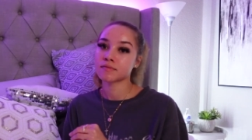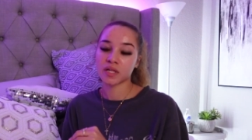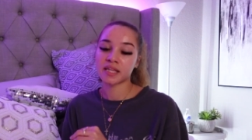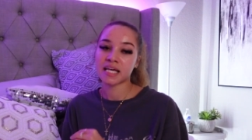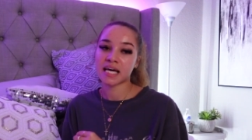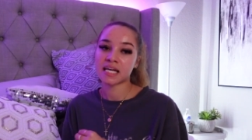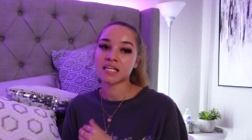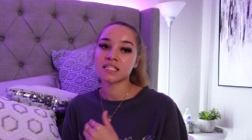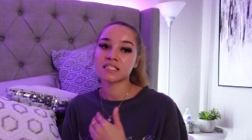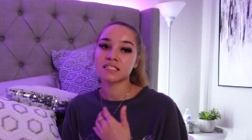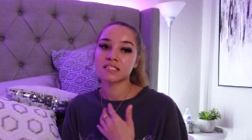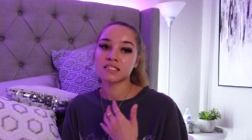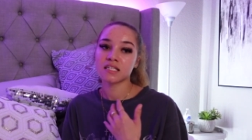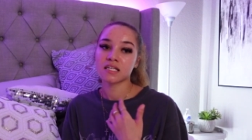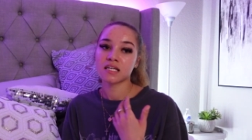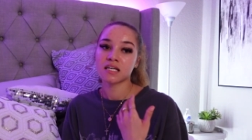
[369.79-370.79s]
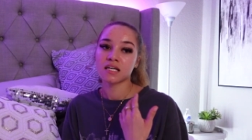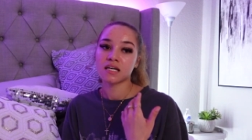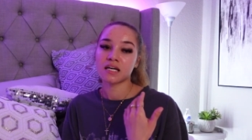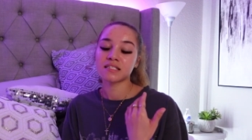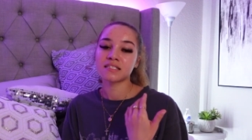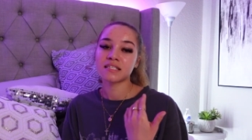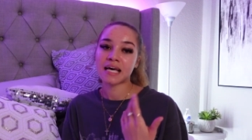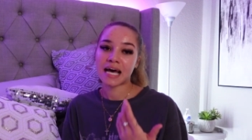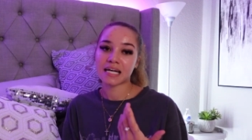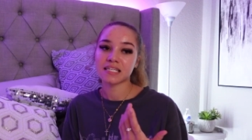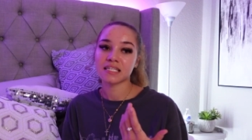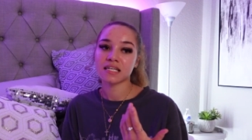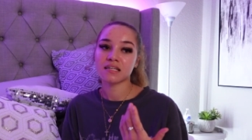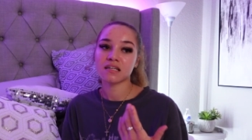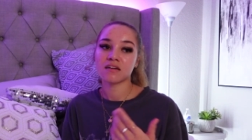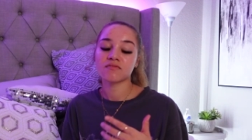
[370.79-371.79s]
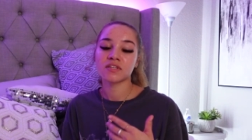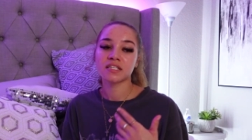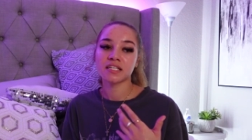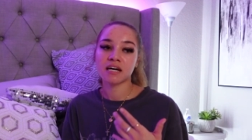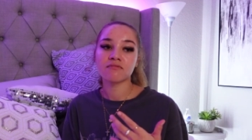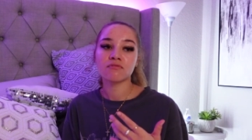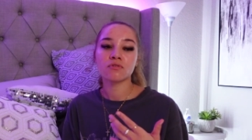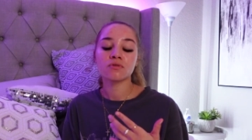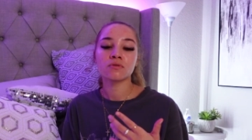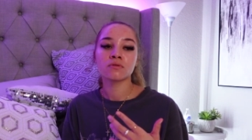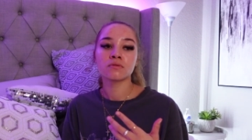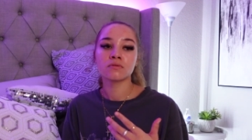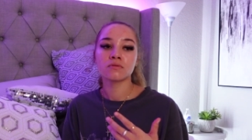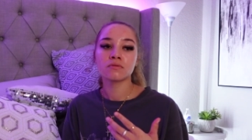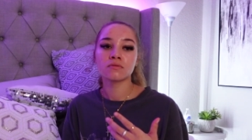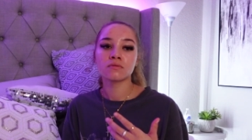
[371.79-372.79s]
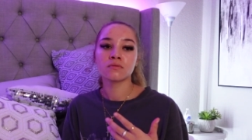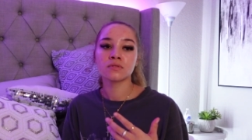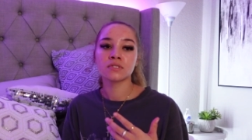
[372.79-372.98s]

But that is a tactic of the devil